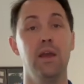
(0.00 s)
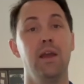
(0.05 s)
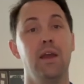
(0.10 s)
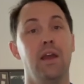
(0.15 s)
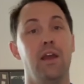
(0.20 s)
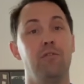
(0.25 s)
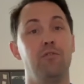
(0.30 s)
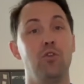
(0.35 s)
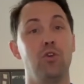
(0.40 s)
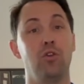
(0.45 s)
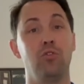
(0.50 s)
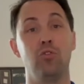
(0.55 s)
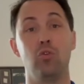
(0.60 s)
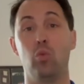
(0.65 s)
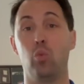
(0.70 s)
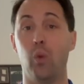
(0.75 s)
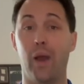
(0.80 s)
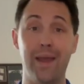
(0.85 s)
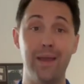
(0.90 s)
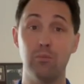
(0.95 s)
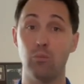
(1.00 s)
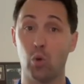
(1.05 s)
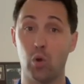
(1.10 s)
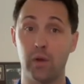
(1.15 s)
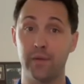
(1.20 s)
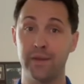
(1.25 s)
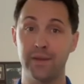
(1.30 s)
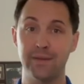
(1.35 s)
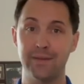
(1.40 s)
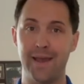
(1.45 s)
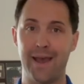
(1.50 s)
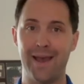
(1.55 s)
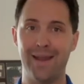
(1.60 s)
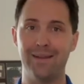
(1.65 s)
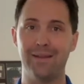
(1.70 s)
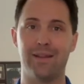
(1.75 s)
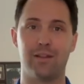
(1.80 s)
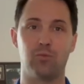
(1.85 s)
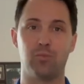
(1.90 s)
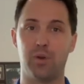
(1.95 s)
If you can do way more than
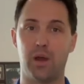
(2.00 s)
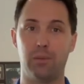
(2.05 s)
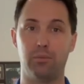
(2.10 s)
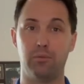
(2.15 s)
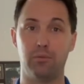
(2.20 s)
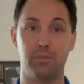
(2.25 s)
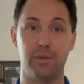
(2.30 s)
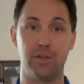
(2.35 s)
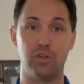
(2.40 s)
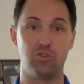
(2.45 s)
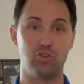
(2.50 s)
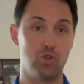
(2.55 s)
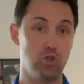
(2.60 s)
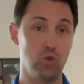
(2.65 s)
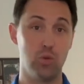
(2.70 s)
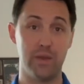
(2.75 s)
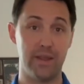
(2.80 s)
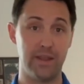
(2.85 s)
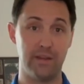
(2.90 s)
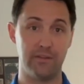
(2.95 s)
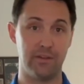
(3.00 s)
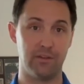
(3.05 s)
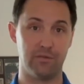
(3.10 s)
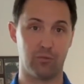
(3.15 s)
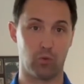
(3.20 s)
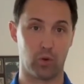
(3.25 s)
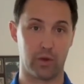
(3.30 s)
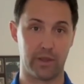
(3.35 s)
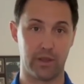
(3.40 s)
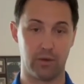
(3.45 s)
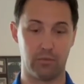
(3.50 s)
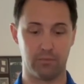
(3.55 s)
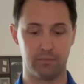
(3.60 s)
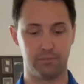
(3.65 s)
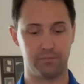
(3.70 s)
10, that's probably too easy for you.